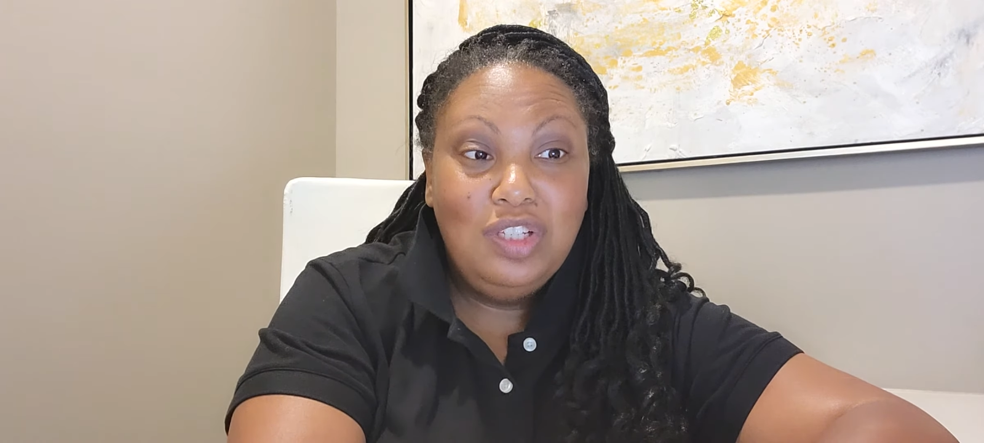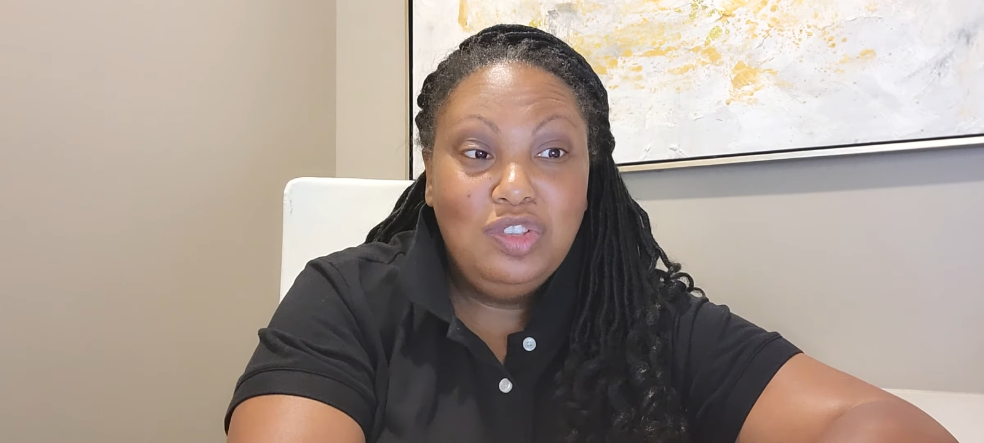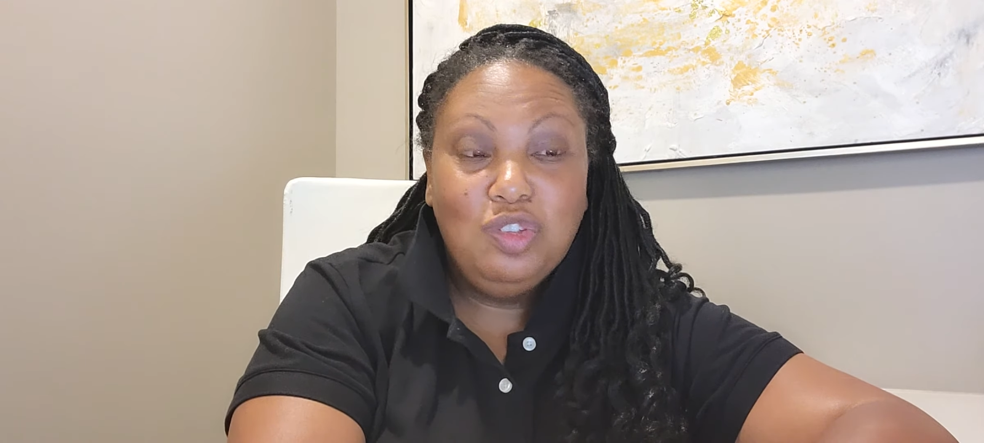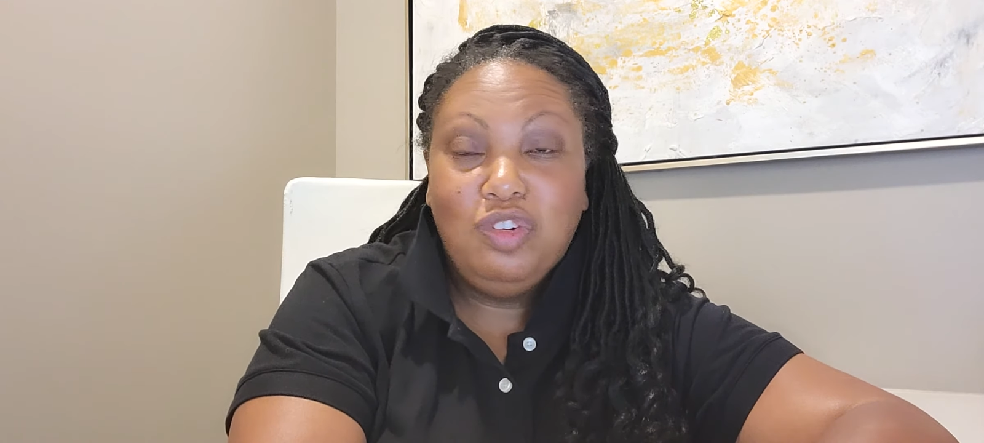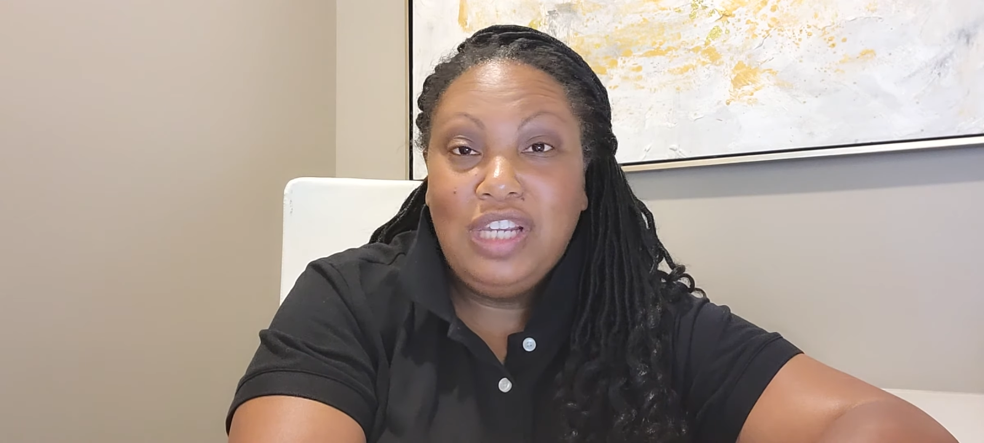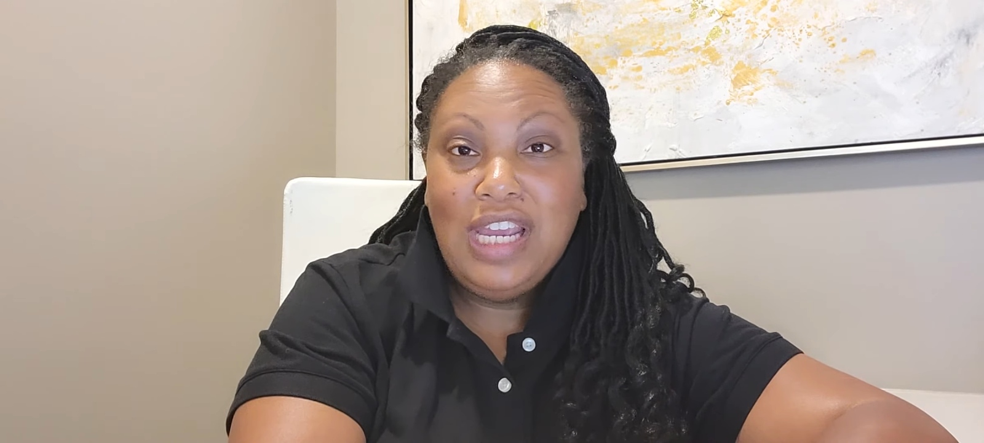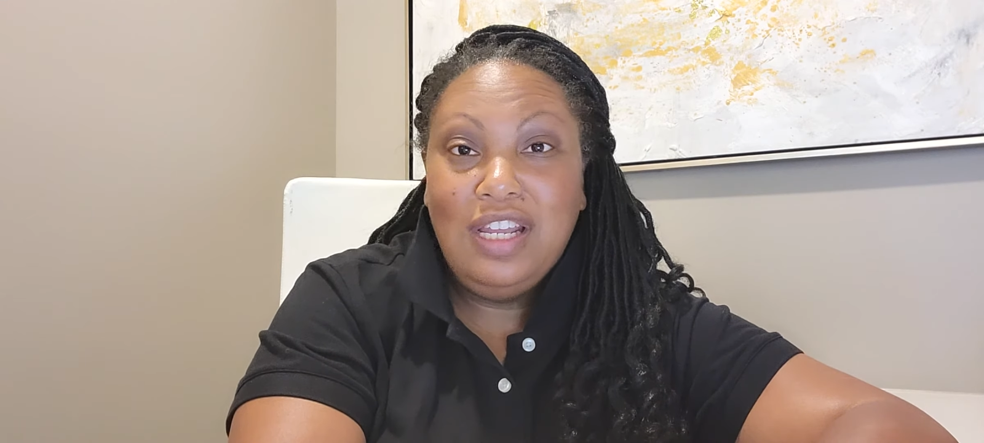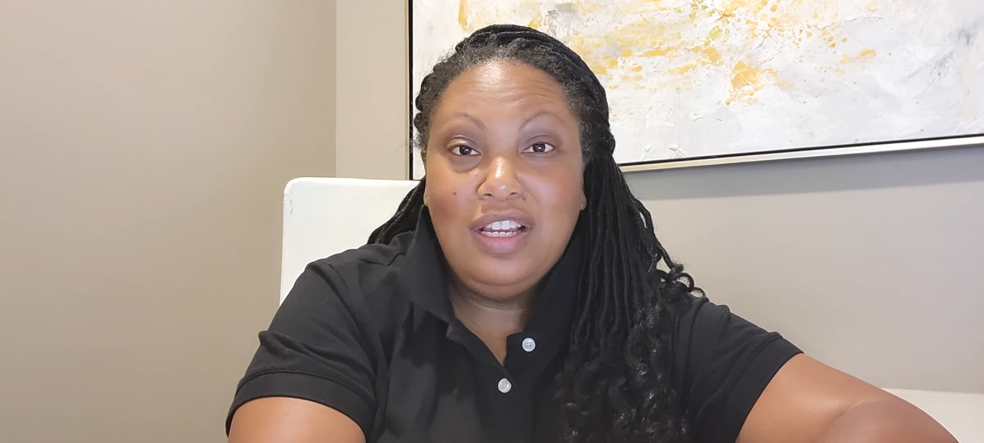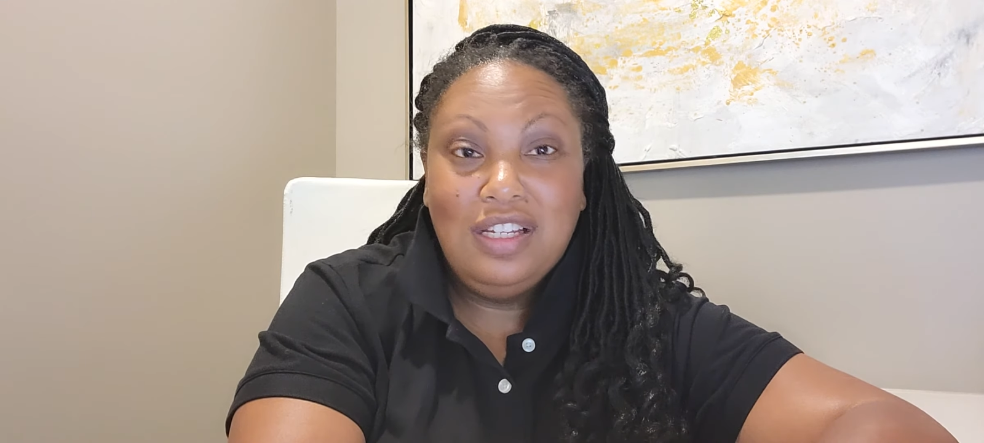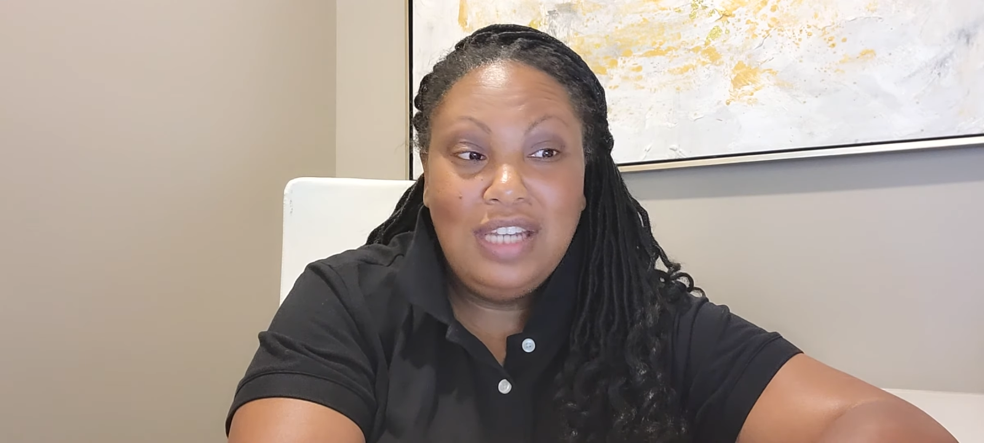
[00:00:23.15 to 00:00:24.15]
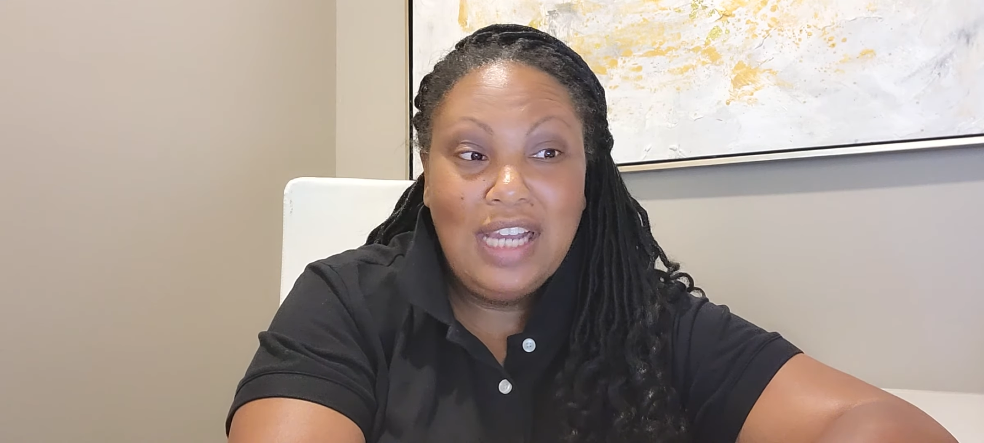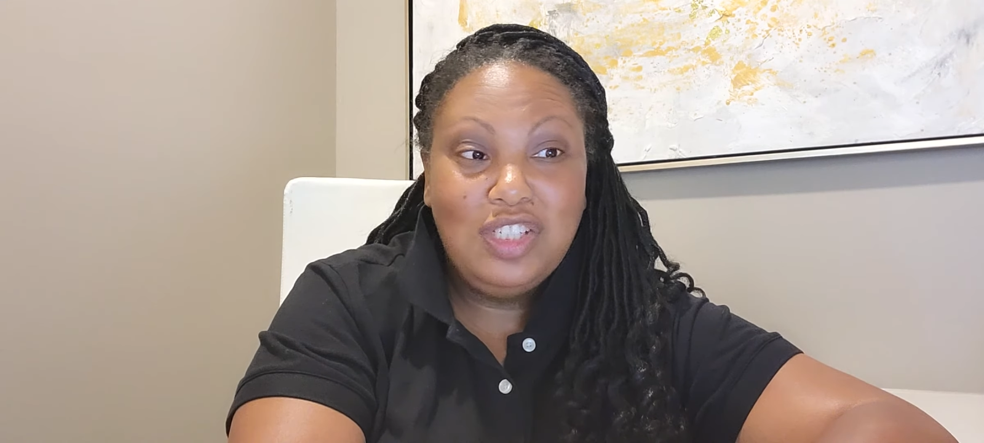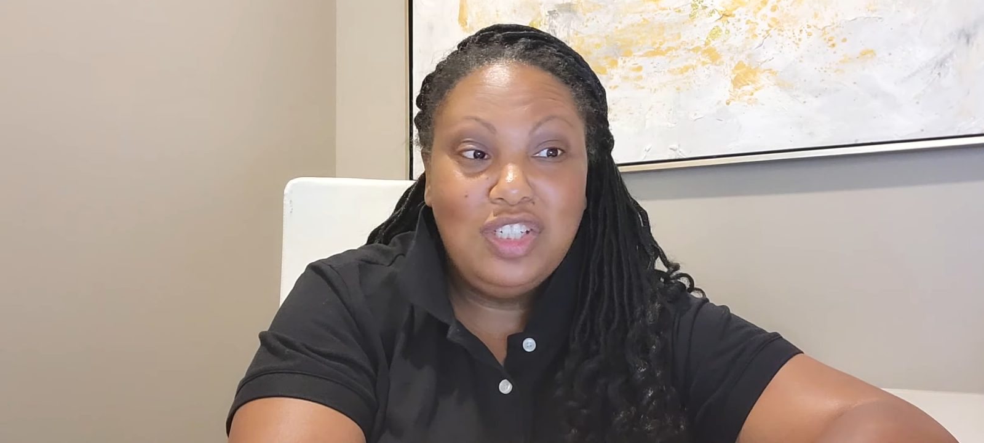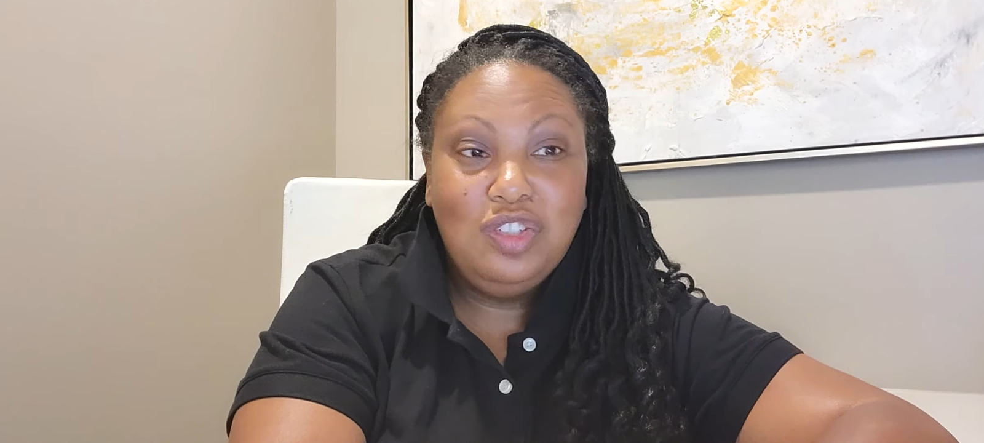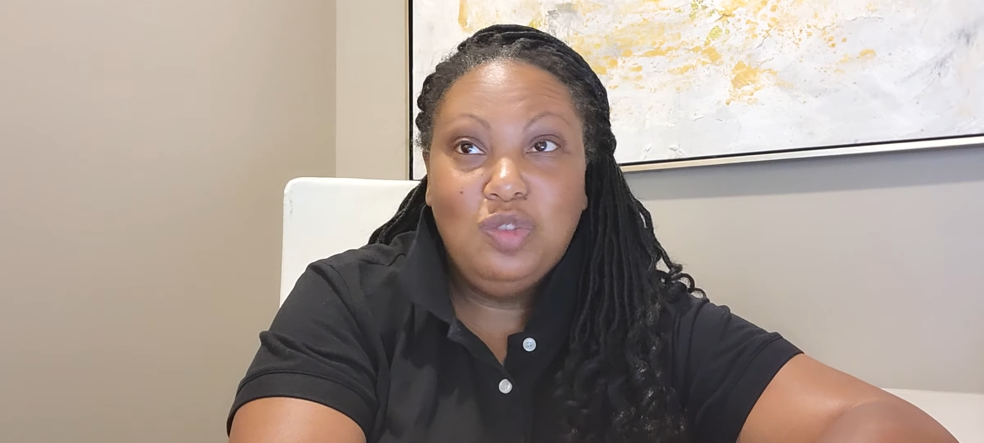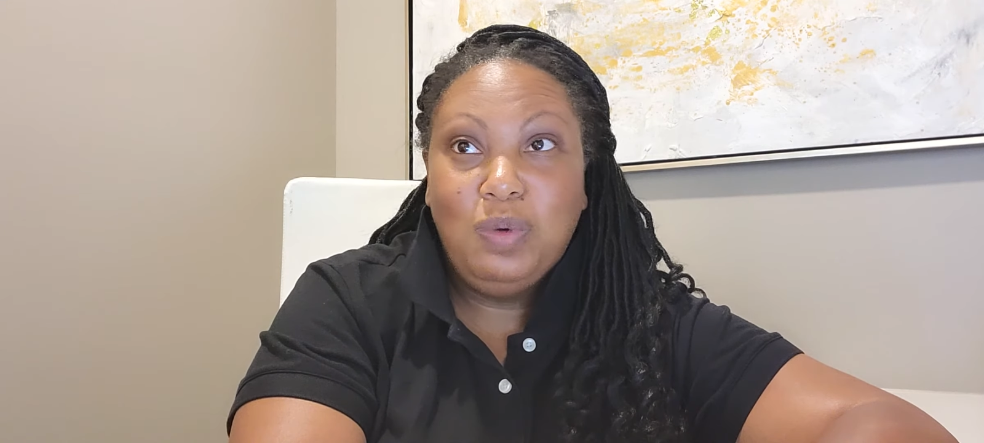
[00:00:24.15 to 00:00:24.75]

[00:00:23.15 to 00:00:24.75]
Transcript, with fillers: to creating connections